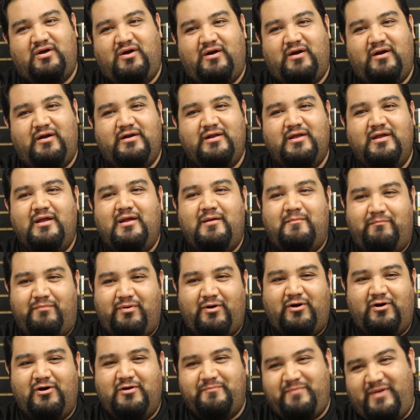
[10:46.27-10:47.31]
card.
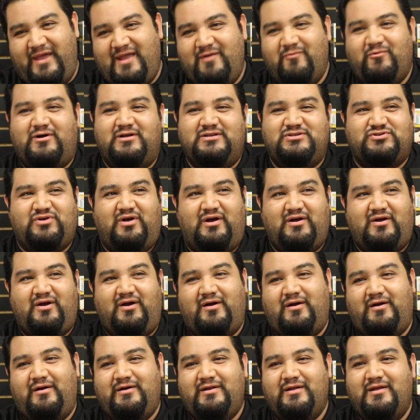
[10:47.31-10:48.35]
Bird, pay 1, draw a
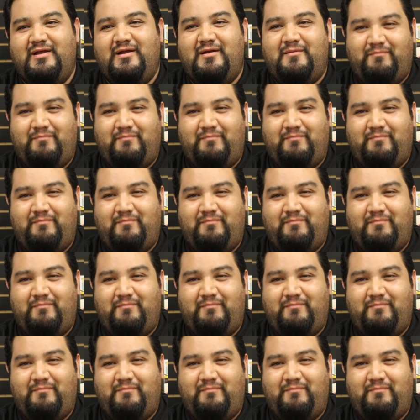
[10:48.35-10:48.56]
card.